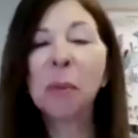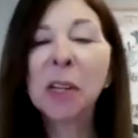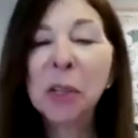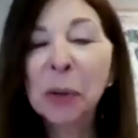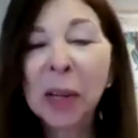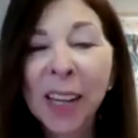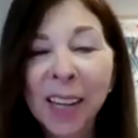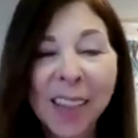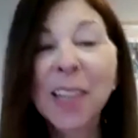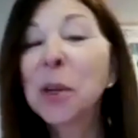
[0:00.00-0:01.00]
been
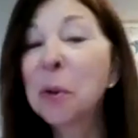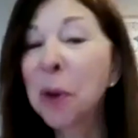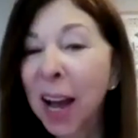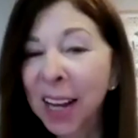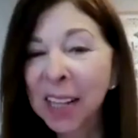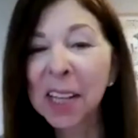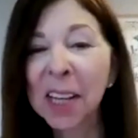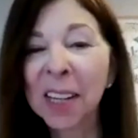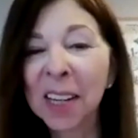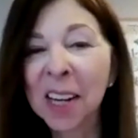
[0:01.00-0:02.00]
doing this a while
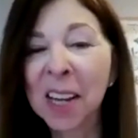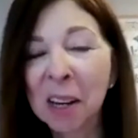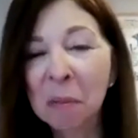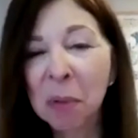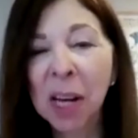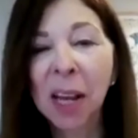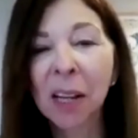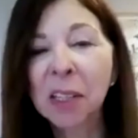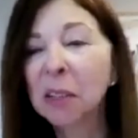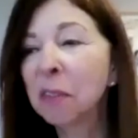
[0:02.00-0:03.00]
and been
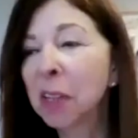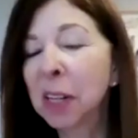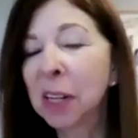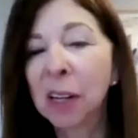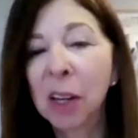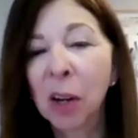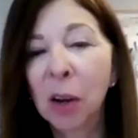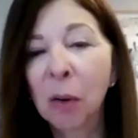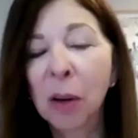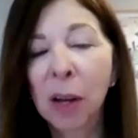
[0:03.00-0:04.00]
active and,
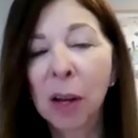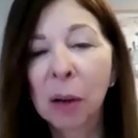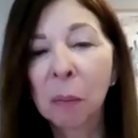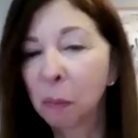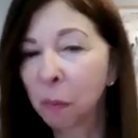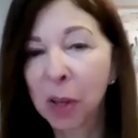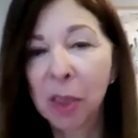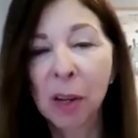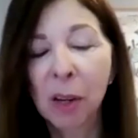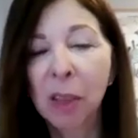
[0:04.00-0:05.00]
with
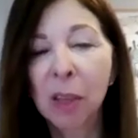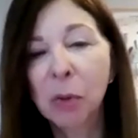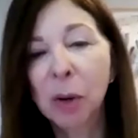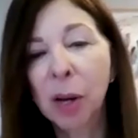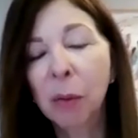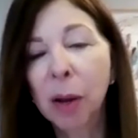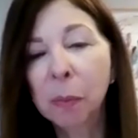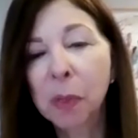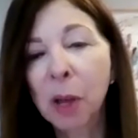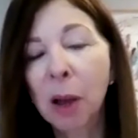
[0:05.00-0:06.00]
the trade
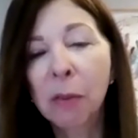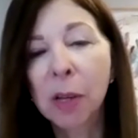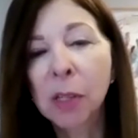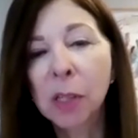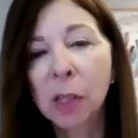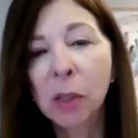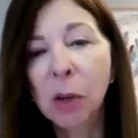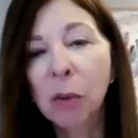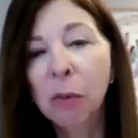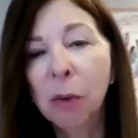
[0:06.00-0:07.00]
reps office and
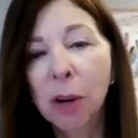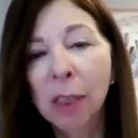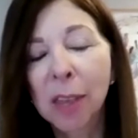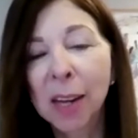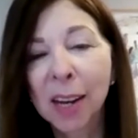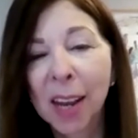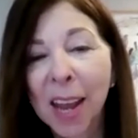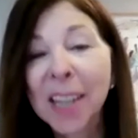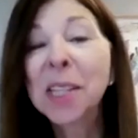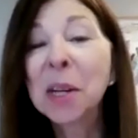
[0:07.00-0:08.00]
so forth, and
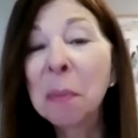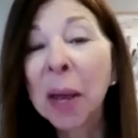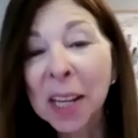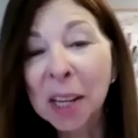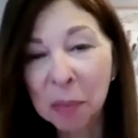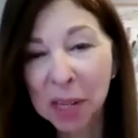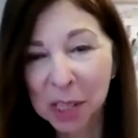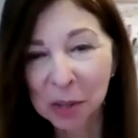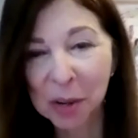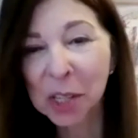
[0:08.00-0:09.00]
seen many
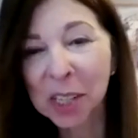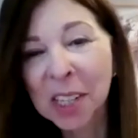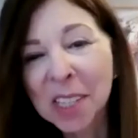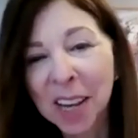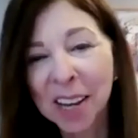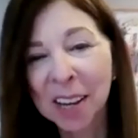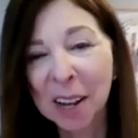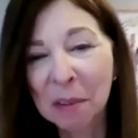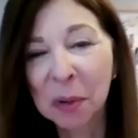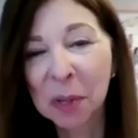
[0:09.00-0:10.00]
administrations,
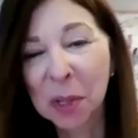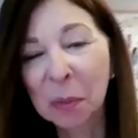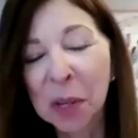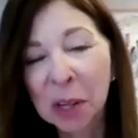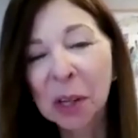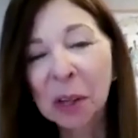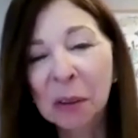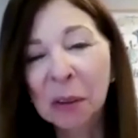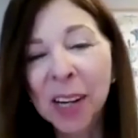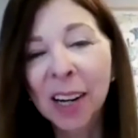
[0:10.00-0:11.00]
I presume, in your
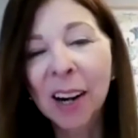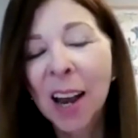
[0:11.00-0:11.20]
career.